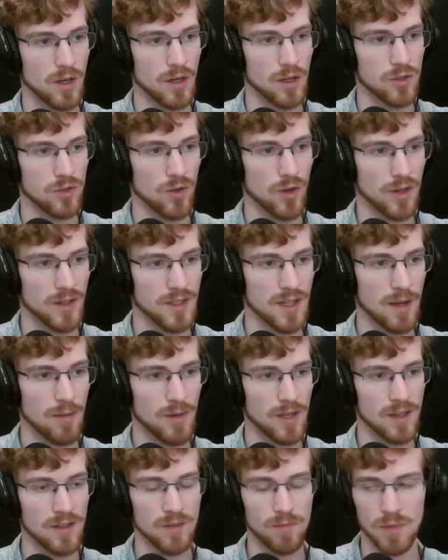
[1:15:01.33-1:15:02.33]
drawing
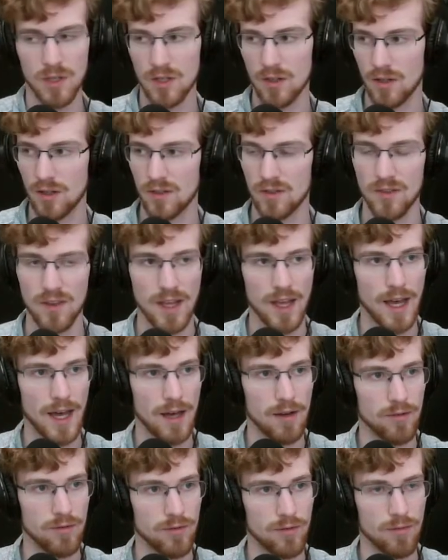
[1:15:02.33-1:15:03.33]
tablets because they
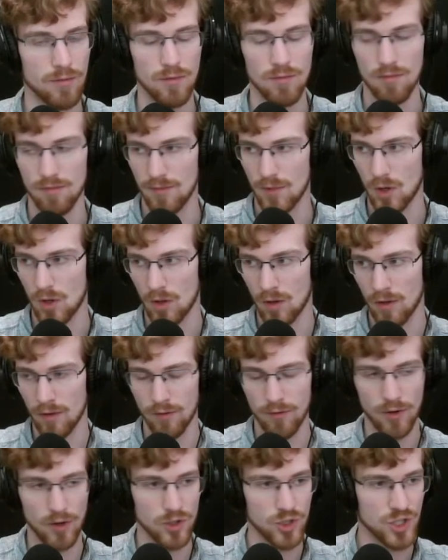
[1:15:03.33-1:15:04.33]
have all the
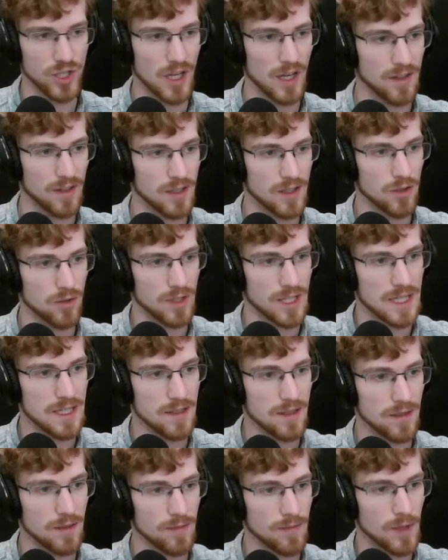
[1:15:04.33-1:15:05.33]
functionality you need.